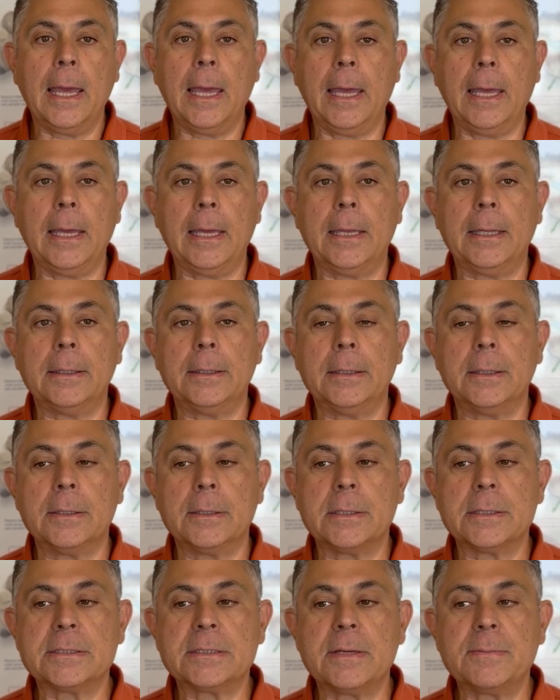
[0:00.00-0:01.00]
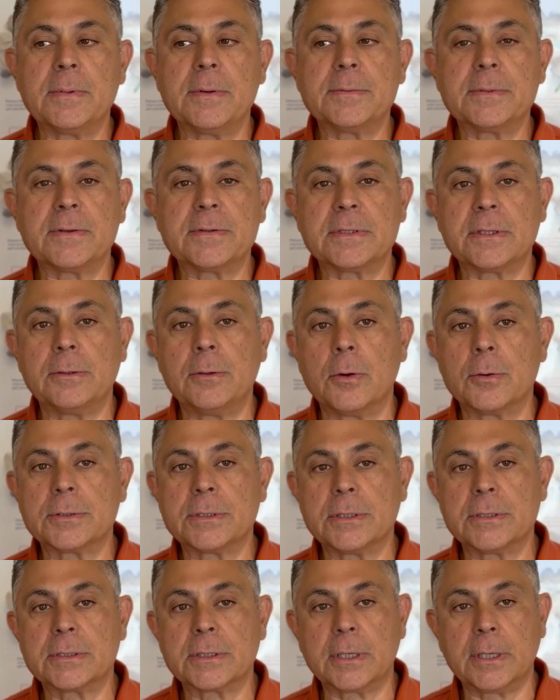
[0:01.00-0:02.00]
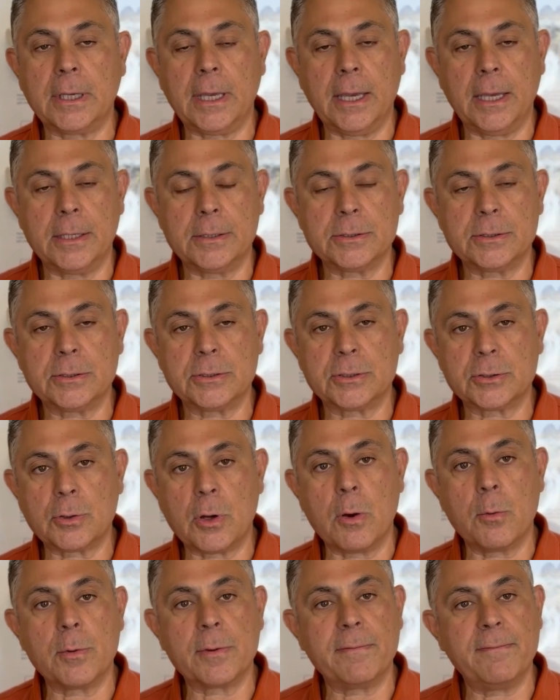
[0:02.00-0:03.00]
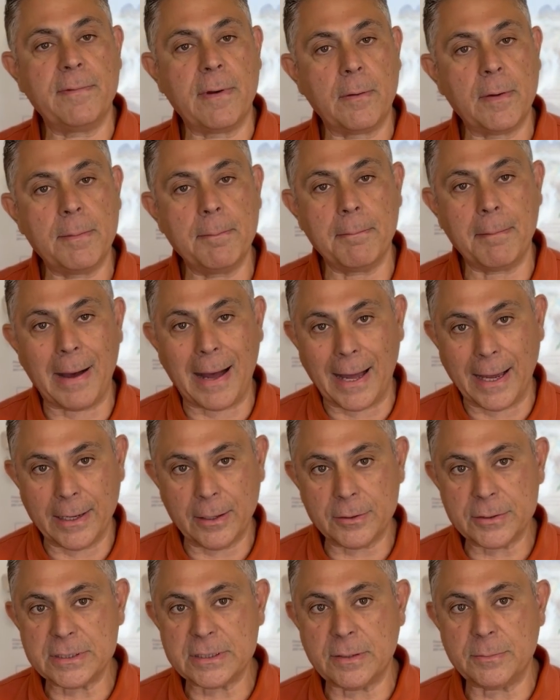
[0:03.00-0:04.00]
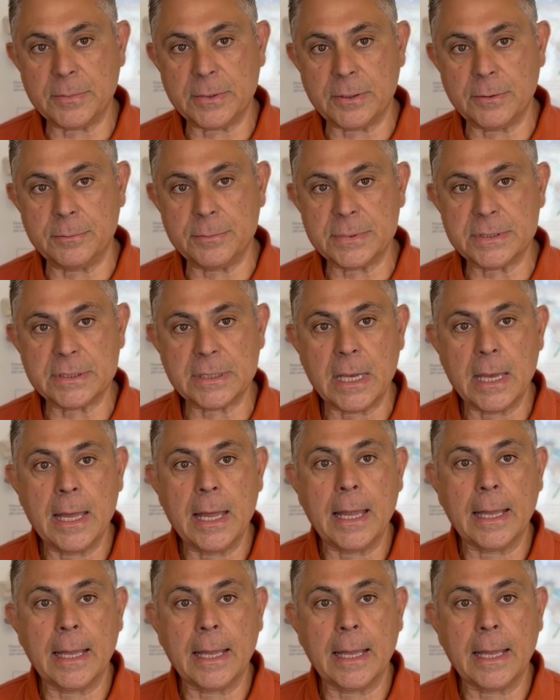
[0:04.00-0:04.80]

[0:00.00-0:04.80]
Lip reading: And the symptoms of stenosis can start with very mild symptoms